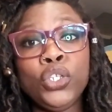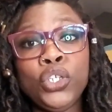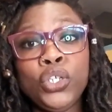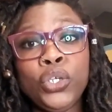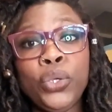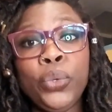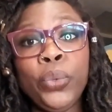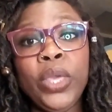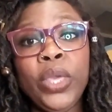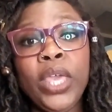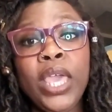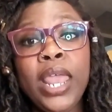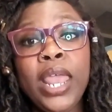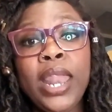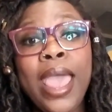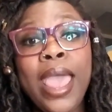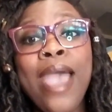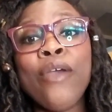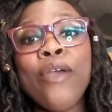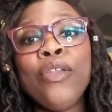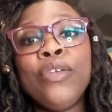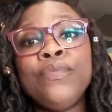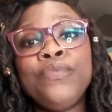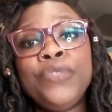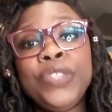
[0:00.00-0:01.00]
to get
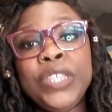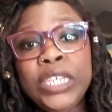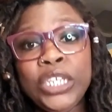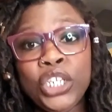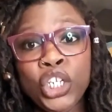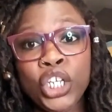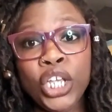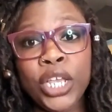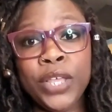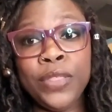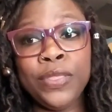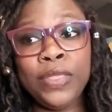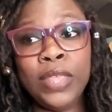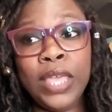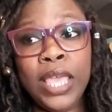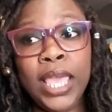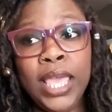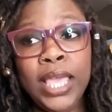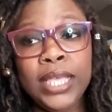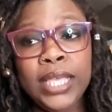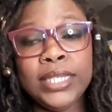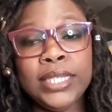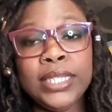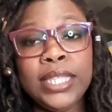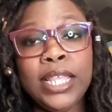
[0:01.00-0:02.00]
out of teaching
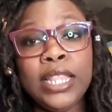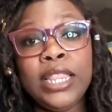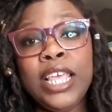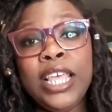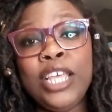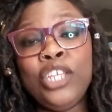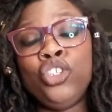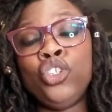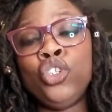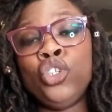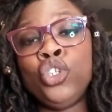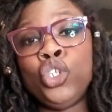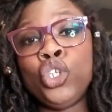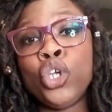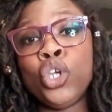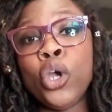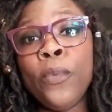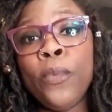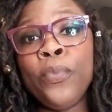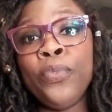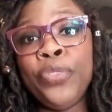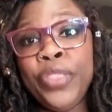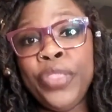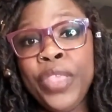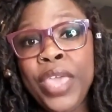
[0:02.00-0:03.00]
things that they
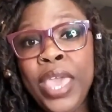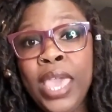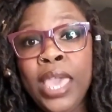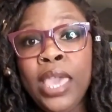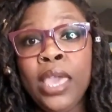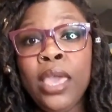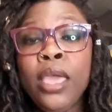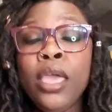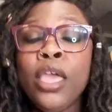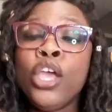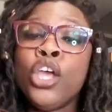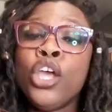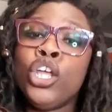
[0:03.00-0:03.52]
don't think